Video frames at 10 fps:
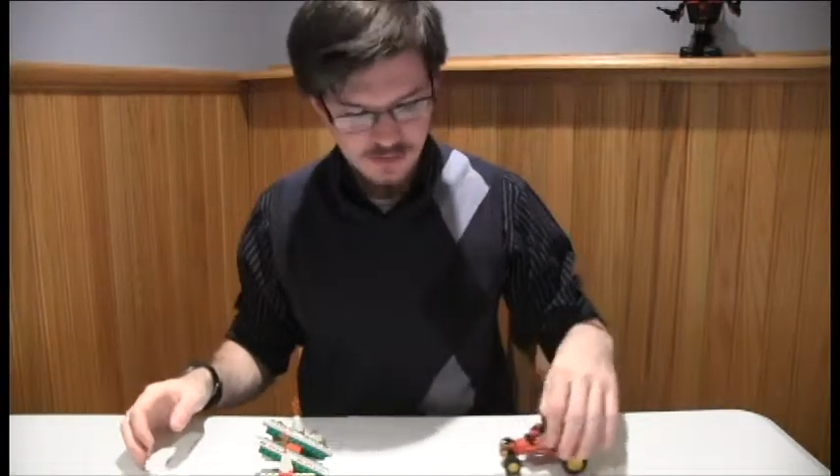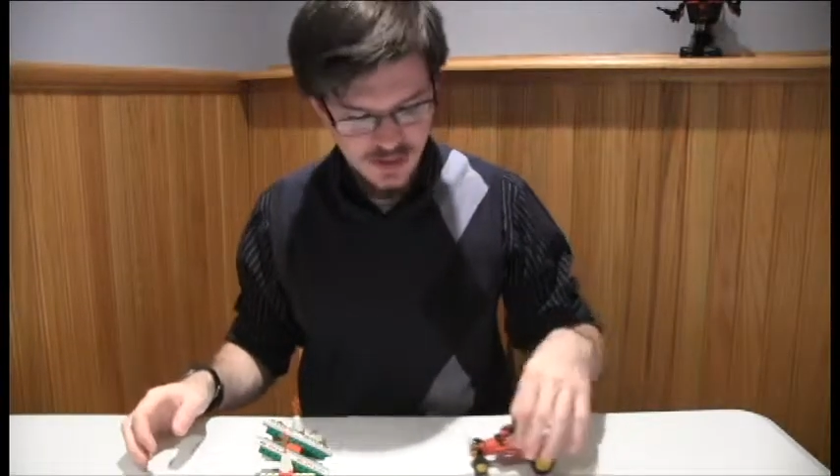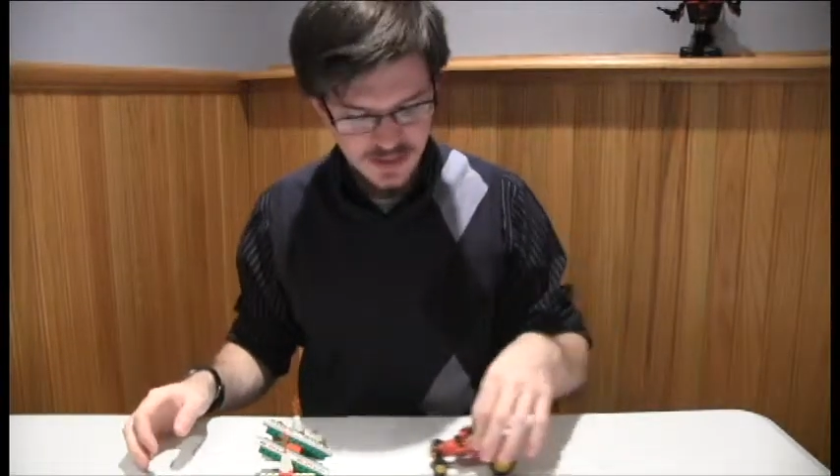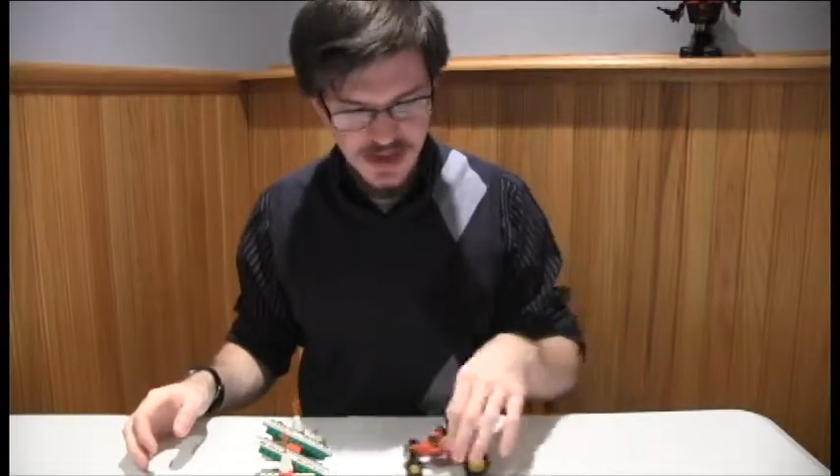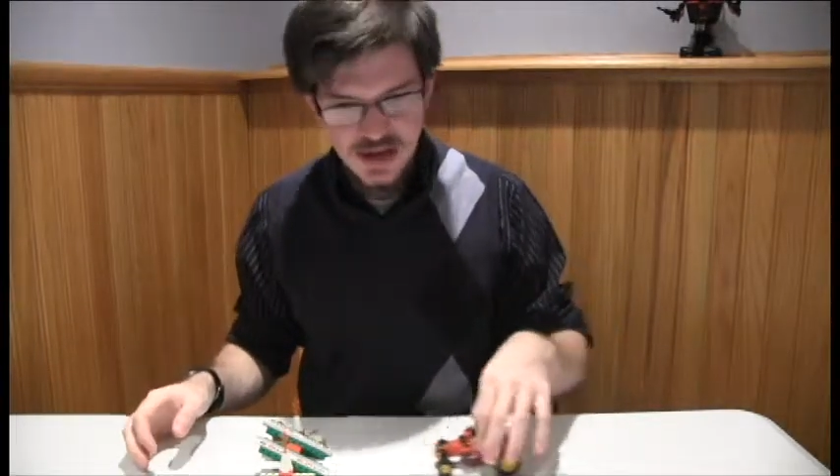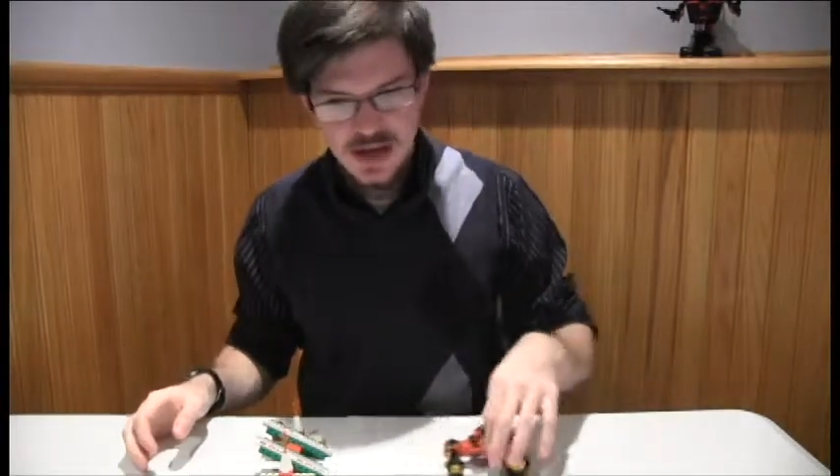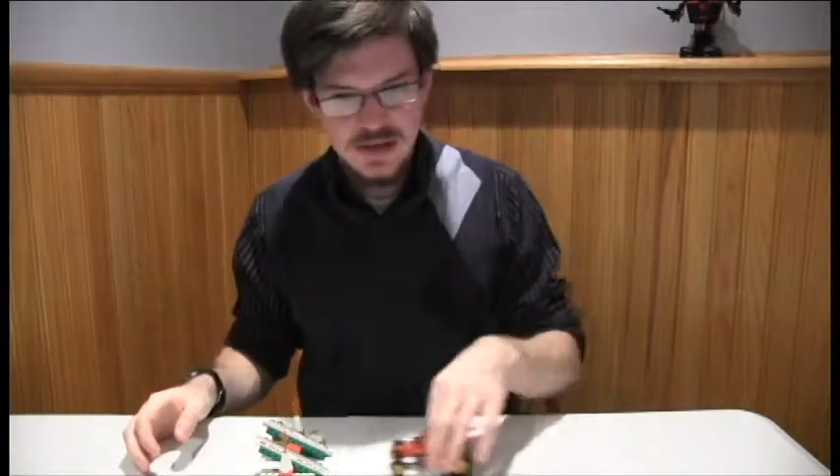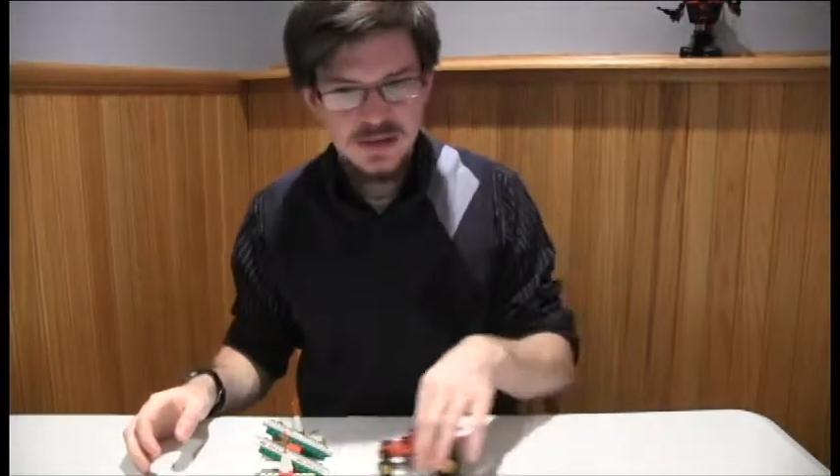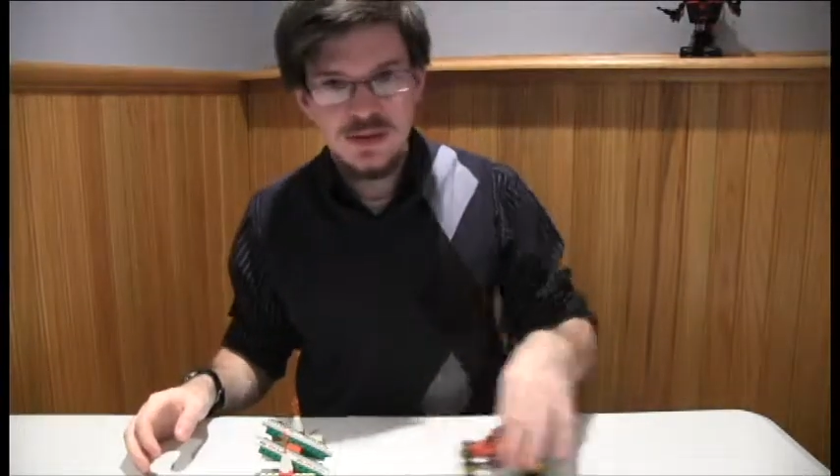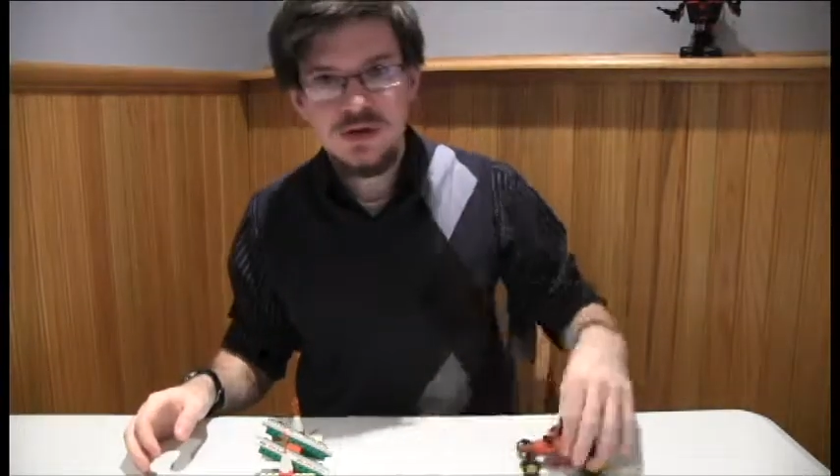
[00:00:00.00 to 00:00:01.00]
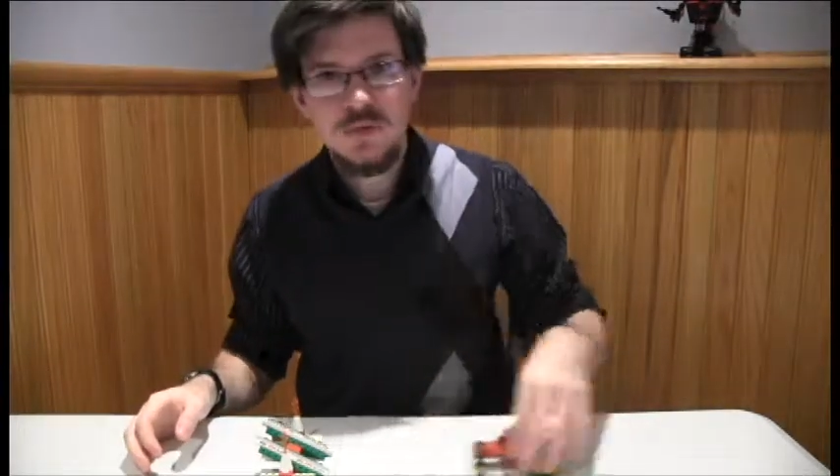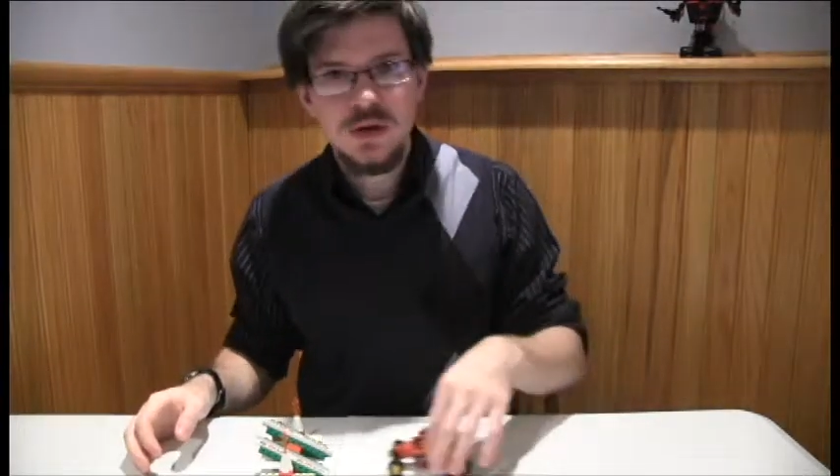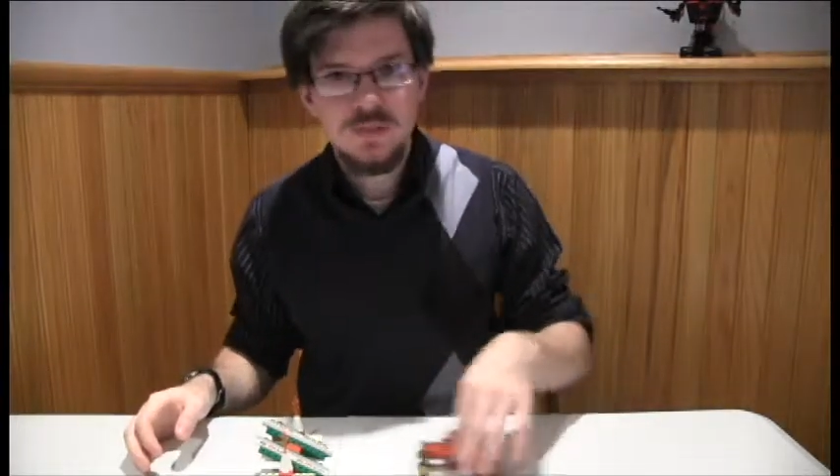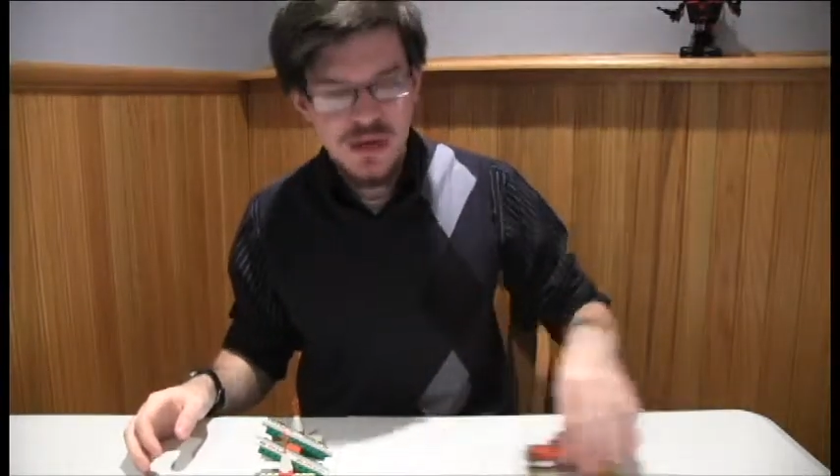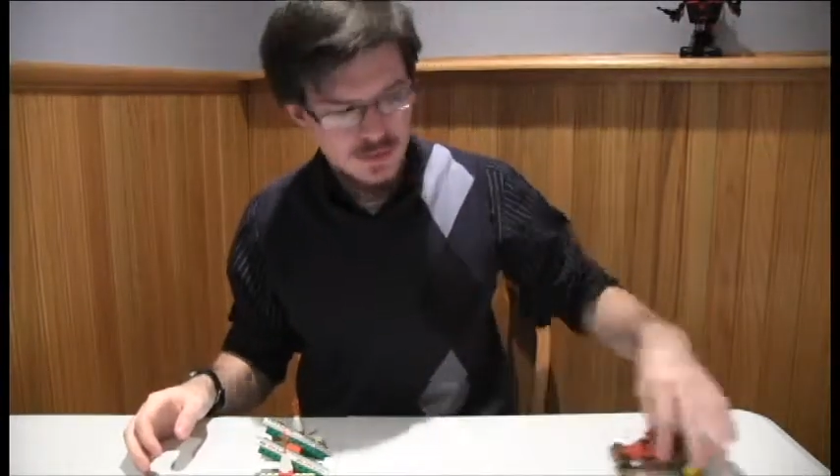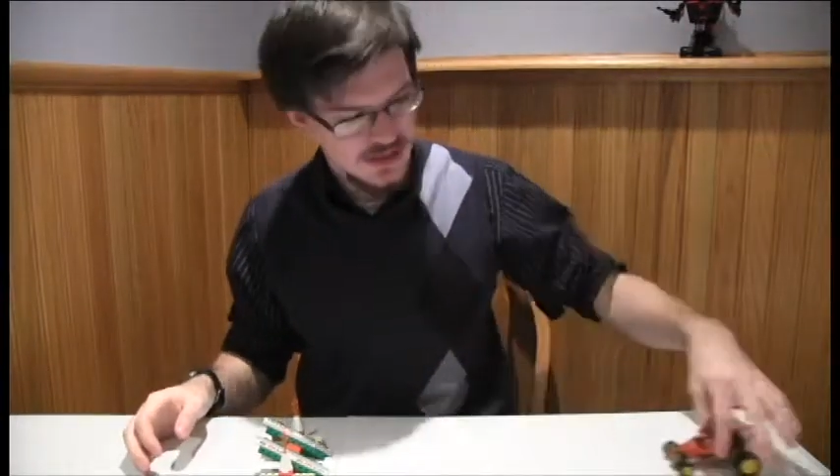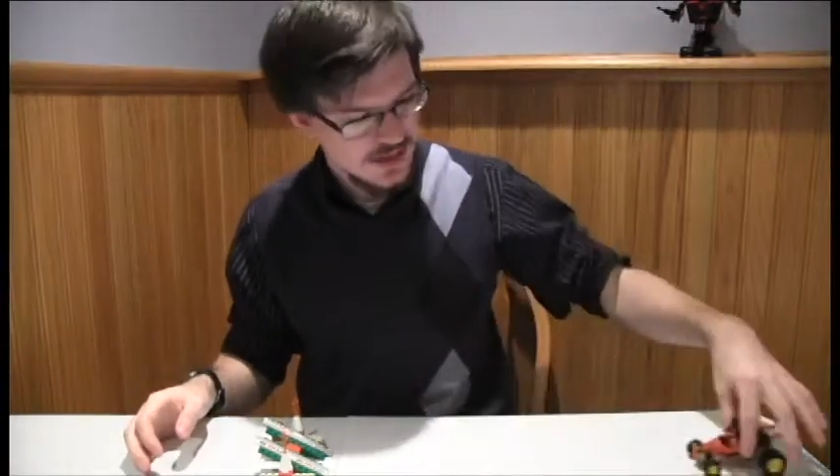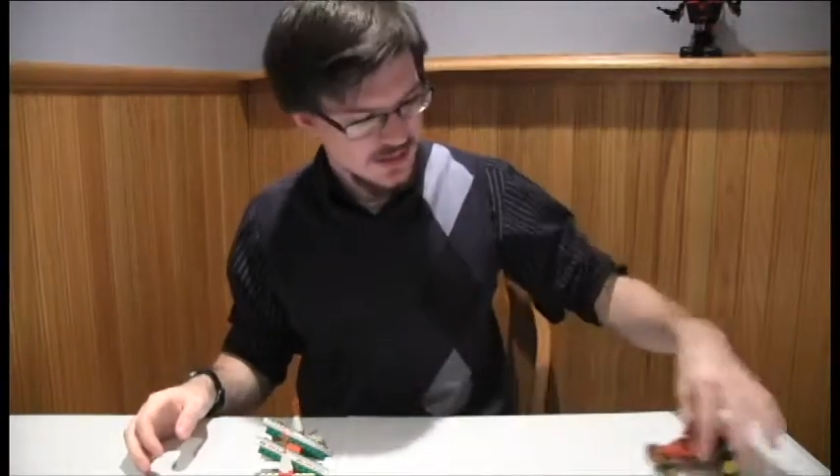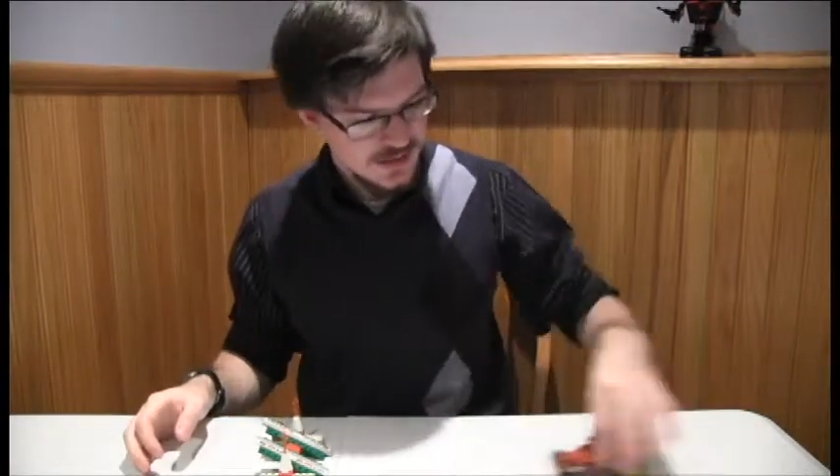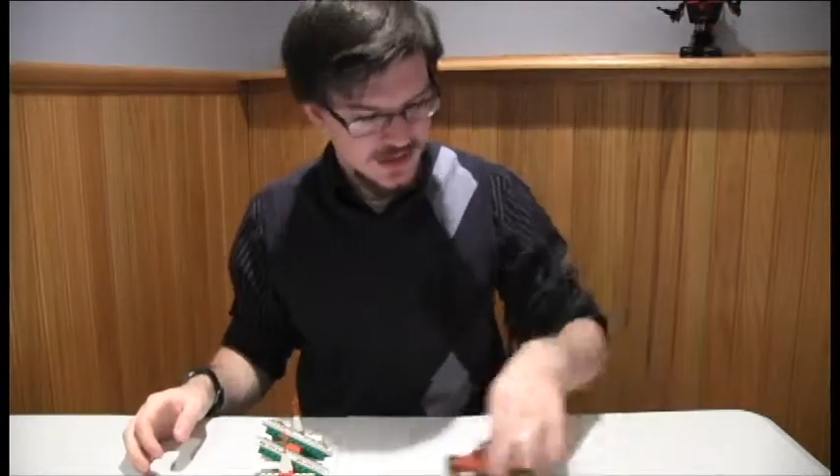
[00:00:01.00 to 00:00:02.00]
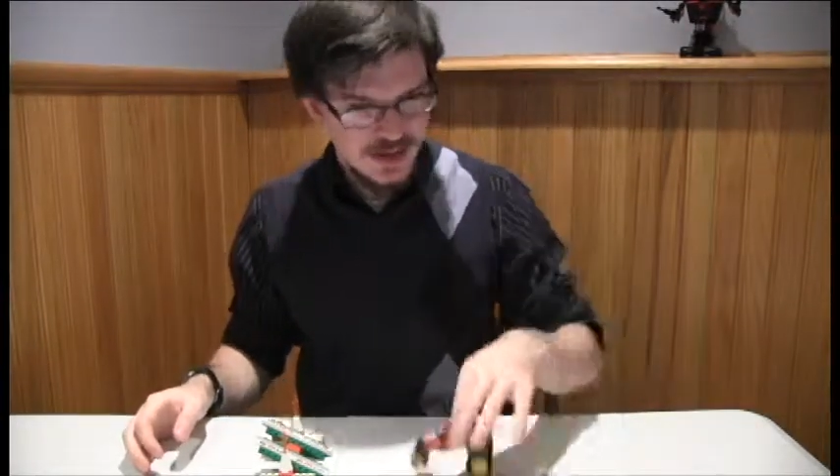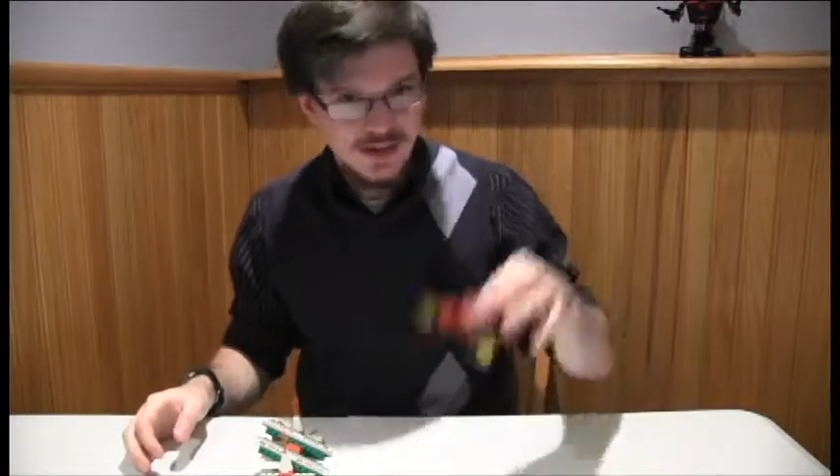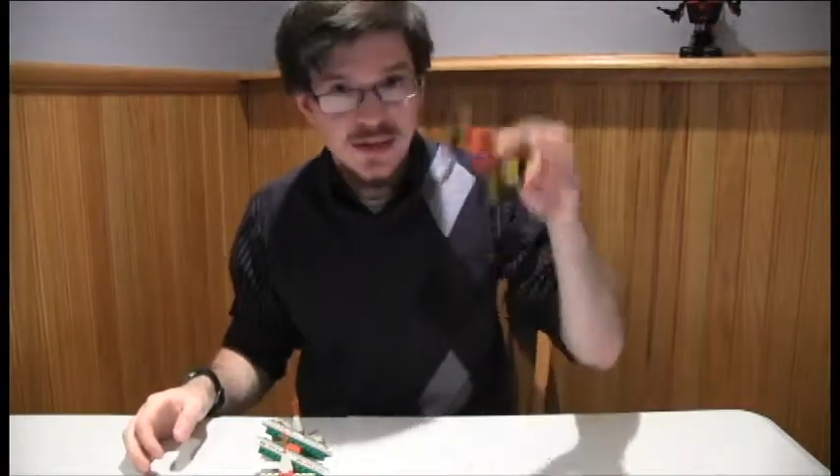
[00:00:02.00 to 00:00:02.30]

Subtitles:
But then again, you wouldn't be able to